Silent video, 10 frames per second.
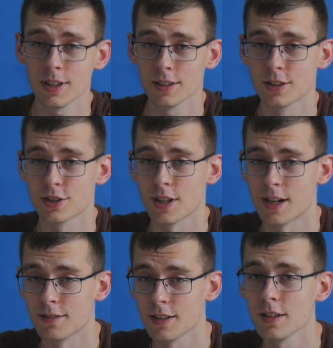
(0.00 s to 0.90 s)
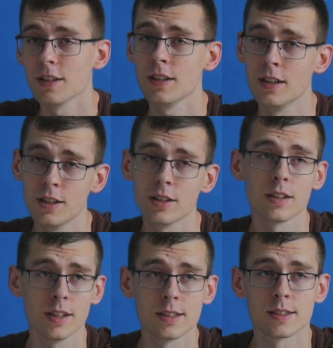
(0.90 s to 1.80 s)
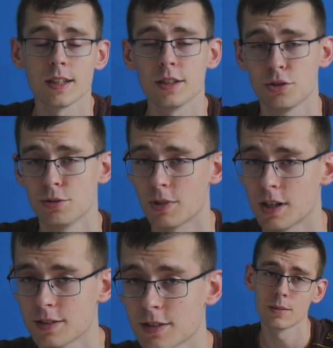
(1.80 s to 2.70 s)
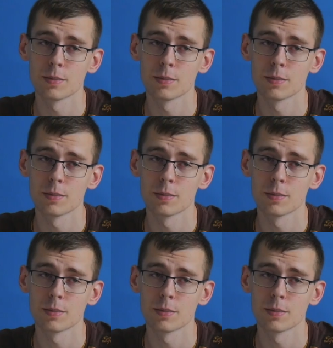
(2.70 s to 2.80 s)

English level in, let's say, 2 months.